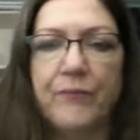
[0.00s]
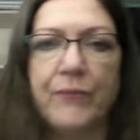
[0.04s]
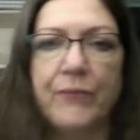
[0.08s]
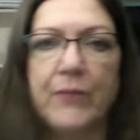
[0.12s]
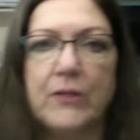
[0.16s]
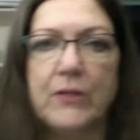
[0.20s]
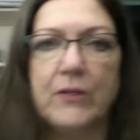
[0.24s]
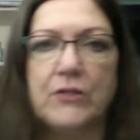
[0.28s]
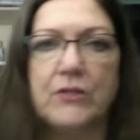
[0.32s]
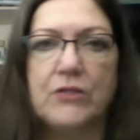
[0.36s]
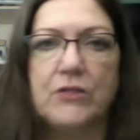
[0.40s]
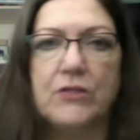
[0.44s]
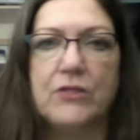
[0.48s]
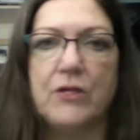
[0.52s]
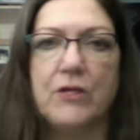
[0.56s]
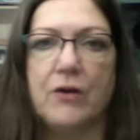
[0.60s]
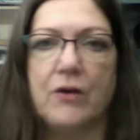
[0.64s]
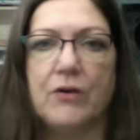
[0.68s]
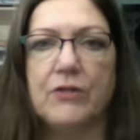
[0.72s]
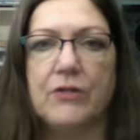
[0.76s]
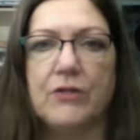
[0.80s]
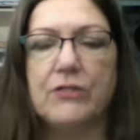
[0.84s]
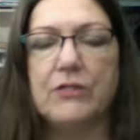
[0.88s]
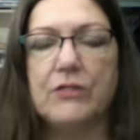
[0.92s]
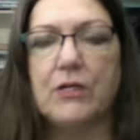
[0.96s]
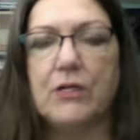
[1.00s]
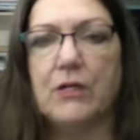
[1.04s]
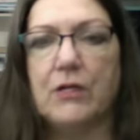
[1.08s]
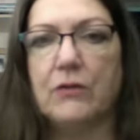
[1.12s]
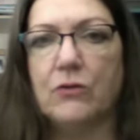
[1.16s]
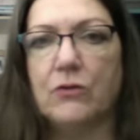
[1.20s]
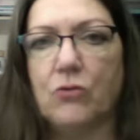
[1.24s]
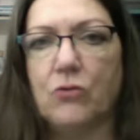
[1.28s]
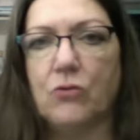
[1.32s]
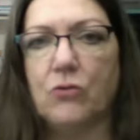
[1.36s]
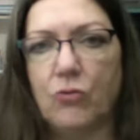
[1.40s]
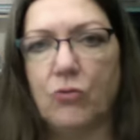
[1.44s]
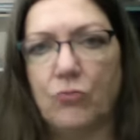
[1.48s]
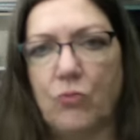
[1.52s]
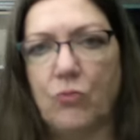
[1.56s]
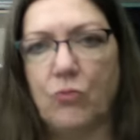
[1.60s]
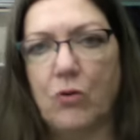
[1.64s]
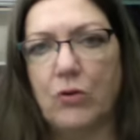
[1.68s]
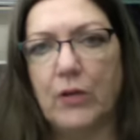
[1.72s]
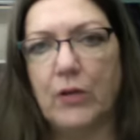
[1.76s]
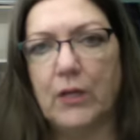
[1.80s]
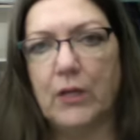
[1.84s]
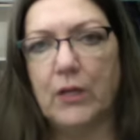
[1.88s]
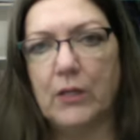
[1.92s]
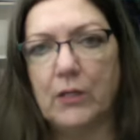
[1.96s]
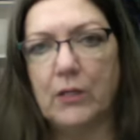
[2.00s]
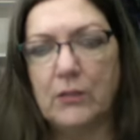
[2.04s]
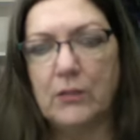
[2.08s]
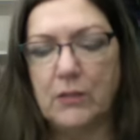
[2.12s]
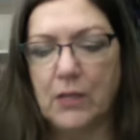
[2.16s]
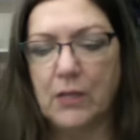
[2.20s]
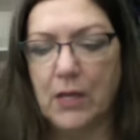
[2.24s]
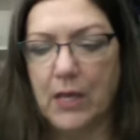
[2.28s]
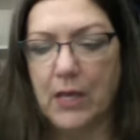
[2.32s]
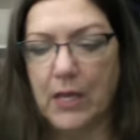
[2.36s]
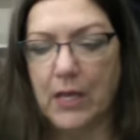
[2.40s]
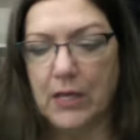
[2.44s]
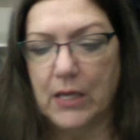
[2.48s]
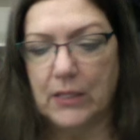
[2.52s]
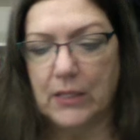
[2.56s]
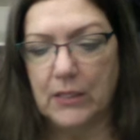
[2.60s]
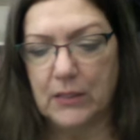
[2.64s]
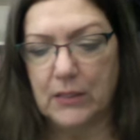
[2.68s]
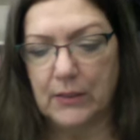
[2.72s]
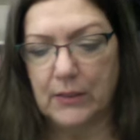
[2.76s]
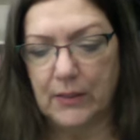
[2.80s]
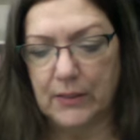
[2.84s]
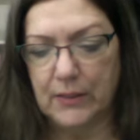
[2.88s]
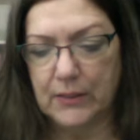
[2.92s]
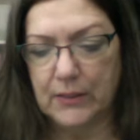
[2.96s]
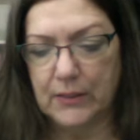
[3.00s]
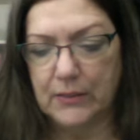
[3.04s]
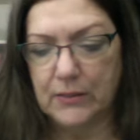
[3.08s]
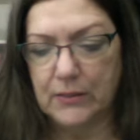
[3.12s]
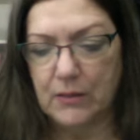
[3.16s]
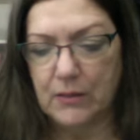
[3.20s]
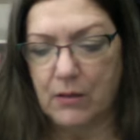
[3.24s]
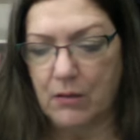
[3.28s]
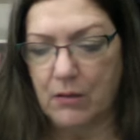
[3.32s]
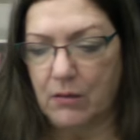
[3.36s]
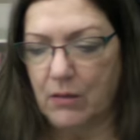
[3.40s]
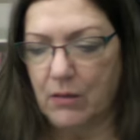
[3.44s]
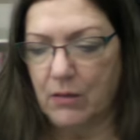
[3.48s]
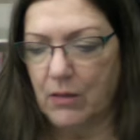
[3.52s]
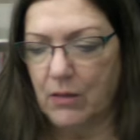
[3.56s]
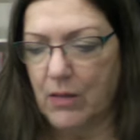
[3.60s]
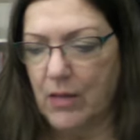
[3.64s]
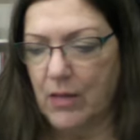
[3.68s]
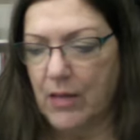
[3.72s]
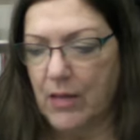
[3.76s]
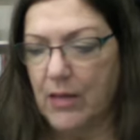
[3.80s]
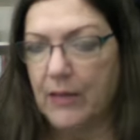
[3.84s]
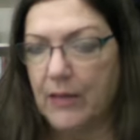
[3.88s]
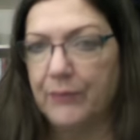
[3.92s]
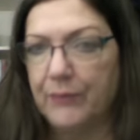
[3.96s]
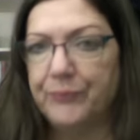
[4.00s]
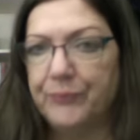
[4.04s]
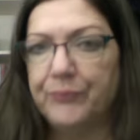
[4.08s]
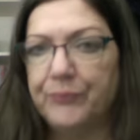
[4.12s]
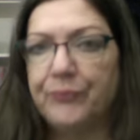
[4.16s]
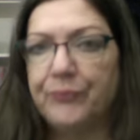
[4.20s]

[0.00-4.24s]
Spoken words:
She's an artist in Cornwall, England, and it's all on,